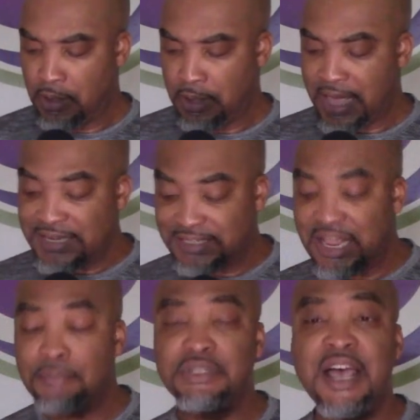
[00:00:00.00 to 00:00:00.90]
And
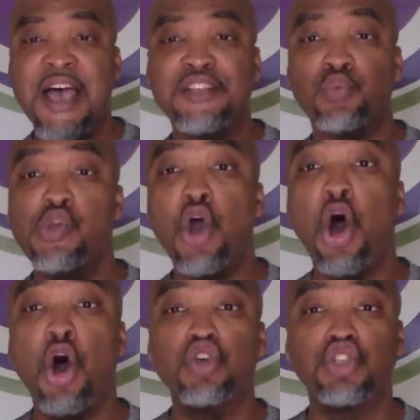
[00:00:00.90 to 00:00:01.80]
sometimes we
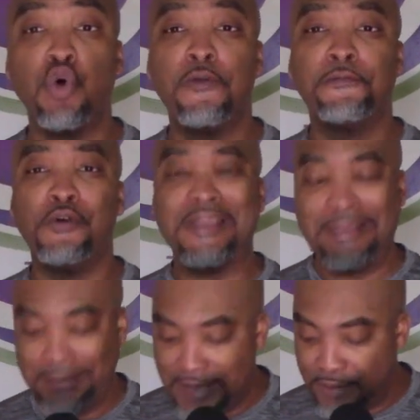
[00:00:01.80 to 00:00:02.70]
also
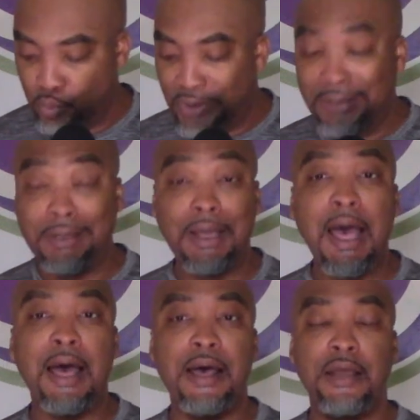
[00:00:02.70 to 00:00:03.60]
forget what
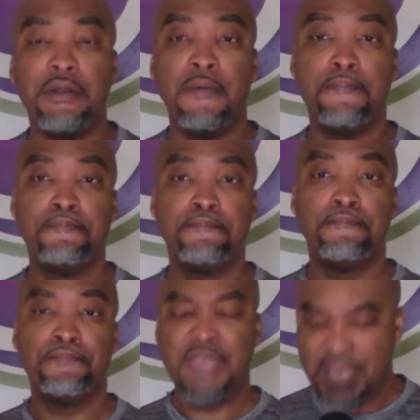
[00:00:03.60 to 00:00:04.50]
God
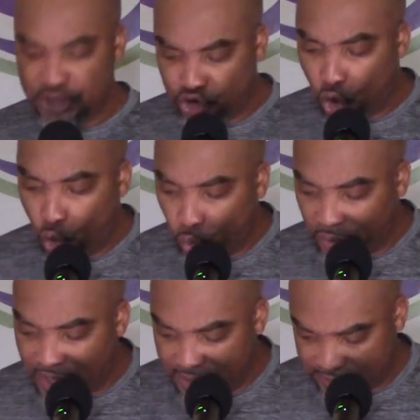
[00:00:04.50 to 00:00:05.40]
has
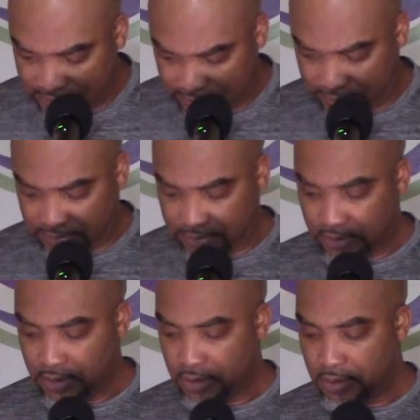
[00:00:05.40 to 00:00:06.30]
told us.
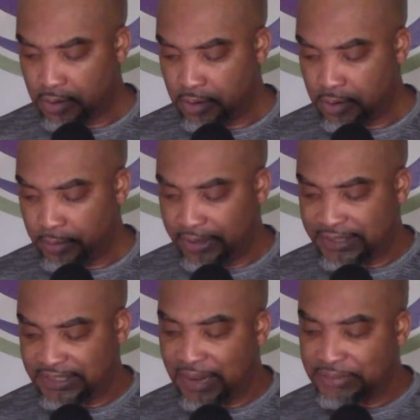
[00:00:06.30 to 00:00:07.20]

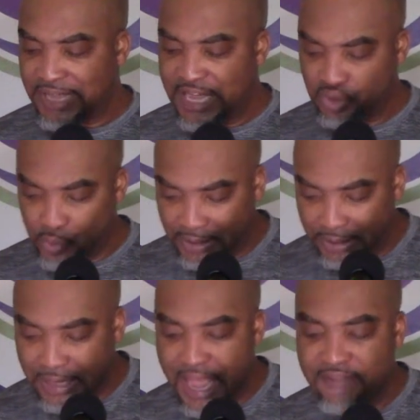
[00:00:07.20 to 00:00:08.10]
Because sometimes
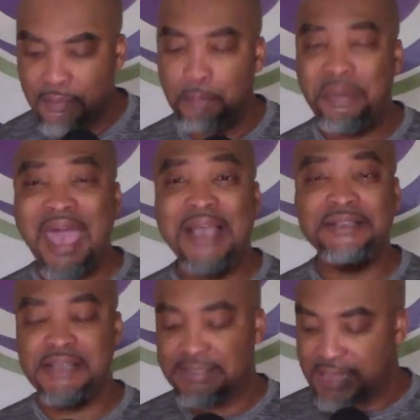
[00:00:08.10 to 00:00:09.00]
when life
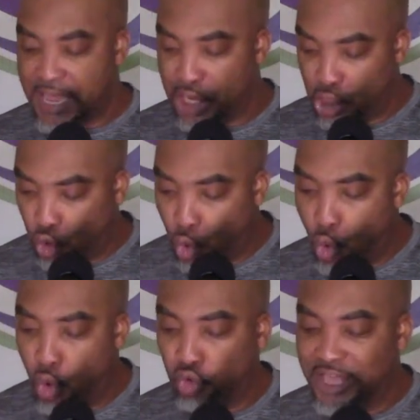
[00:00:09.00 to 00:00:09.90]
backs us in a
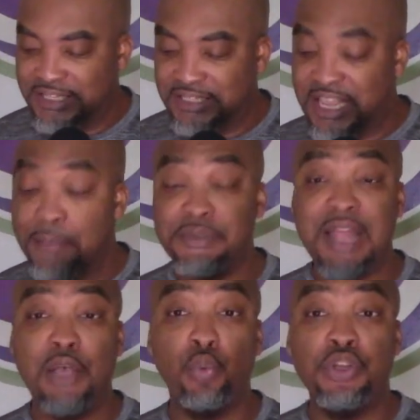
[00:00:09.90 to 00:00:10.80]
corner, it seems
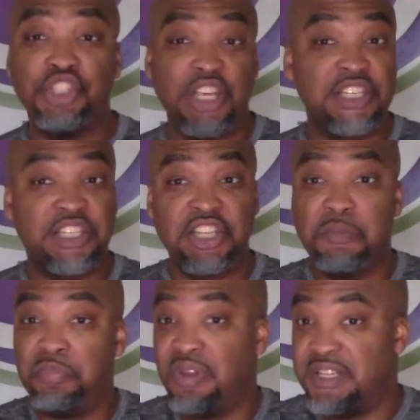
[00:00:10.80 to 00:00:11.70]
like we're just
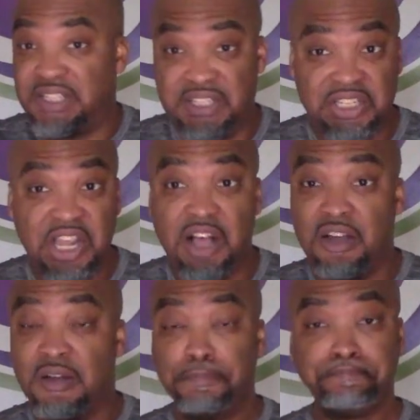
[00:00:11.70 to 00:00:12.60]
simply stuck